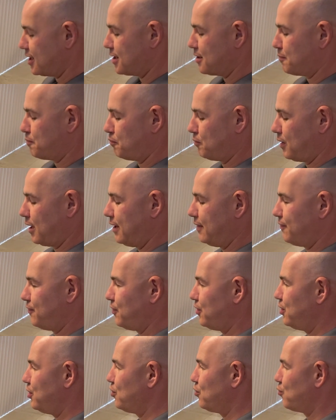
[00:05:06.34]
to play
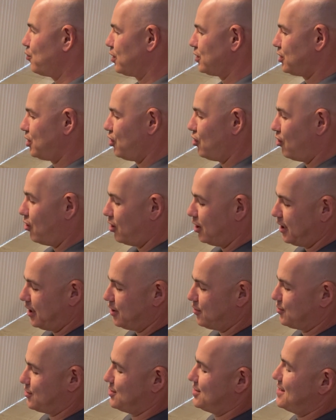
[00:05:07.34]
for you what the
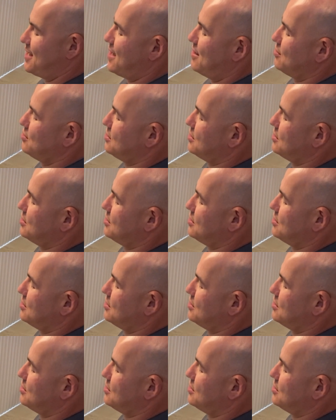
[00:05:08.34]
audio sounds